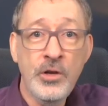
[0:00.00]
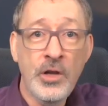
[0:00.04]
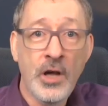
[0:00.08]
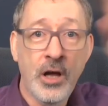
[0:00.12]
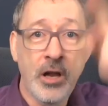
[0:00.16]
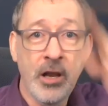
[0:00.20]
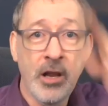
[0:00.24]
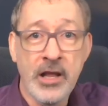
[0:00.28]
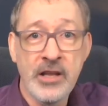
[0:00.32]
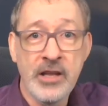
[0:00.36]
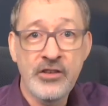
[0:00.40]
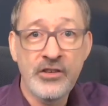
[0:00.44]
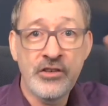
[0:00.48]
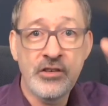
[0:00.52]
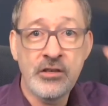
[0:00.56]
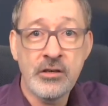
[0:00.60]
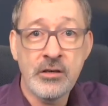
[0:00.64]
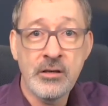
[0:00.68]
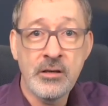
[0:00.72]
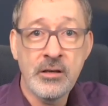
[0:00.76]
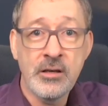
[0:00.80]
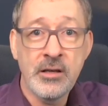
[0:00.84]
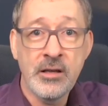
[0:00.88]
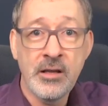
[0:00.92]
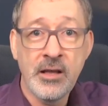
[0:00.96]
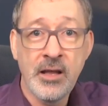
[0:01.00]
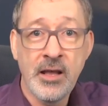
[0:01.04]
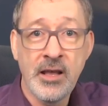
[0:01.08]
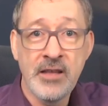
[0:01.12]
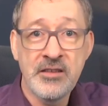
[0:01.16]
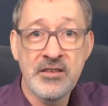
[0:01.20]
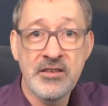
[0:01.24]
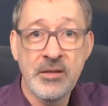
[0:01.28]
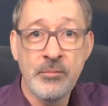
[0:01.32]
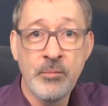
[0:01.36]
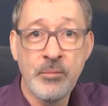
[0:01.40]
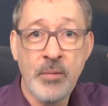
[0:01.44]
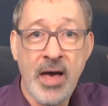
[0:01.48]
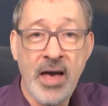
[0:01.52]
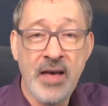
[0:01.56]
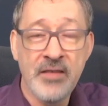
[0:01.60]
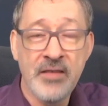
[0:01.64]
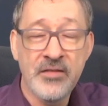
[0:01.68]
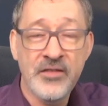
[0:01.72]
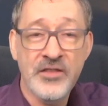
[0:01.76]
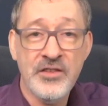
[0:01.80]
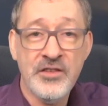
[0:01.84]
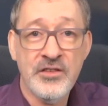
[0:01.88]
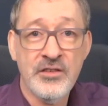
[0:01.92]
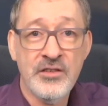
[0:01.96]
knowledge is in
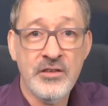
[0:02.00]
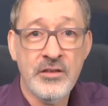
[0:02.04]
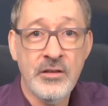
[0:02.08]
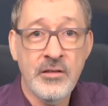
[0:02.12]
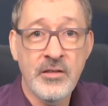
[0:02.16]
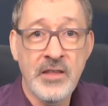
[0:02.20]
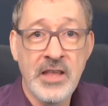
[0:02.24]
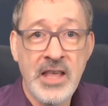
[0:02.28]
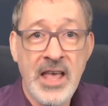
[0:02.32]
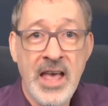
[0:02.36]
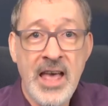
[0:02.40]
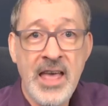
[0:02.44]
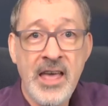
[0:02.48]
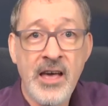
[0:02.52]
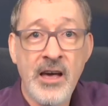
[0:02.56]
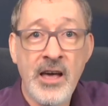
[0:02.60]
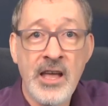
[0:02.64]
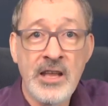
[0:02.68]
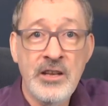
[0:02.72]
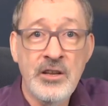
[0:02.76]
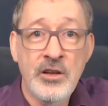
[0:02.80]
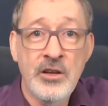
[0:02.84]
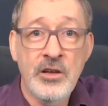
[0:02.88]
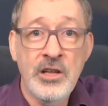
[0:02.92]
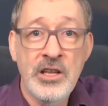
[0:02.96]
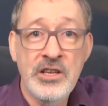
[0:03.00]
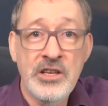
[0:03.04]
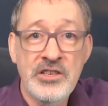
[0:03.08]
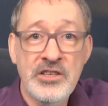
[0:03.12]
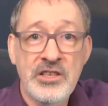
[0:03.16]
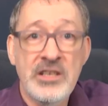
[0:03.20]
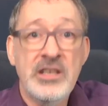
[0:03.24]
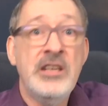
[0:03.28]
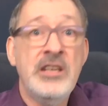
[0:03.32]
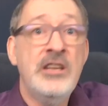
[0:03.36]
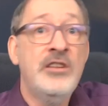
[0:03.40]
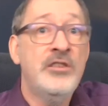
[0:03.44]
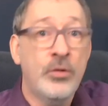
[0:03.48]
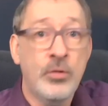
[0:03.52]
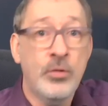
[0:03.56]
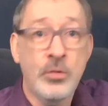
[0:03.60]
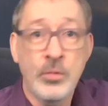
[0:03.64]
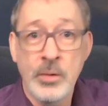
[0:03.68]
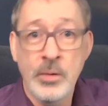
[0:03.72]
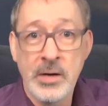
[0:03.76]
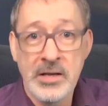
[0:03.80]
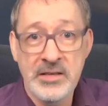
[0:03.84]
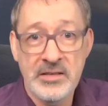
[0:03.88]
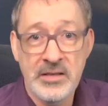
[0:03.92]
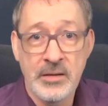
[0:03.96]
maths, the AI knowledge is
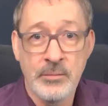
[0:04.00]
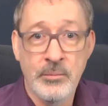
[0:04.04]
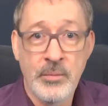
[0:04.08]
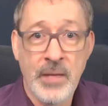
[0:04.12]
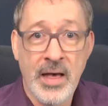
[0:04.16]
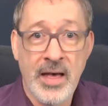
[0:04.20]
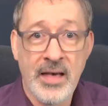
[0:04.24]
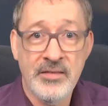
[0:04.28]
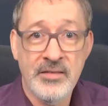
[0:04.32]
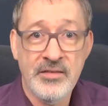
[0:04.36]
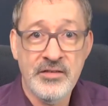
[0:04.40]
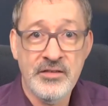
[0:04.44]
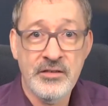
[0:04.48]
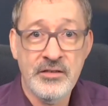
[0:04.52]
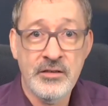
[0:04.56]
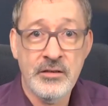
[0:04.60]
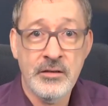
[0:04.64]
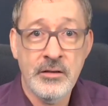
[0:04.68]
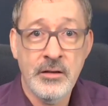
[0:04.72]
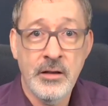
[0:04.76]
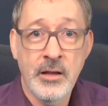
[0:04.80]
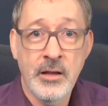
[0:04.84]
always in maths.